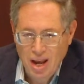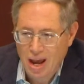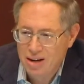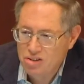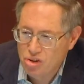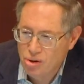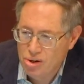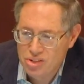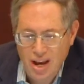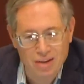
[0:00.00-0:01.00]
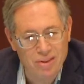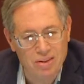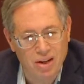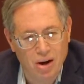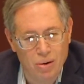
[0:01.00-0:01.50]
And it turns out
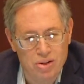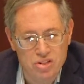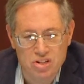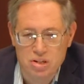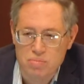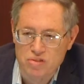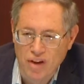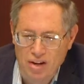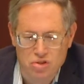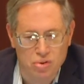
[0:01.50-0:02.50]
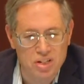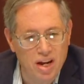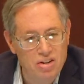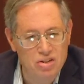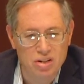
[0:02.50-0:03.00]
that the current systems of
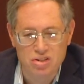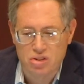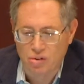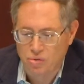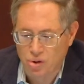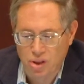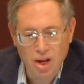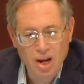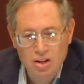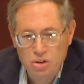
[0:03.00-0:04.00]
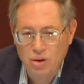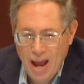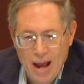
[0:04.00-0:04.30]
exhortation and so forth do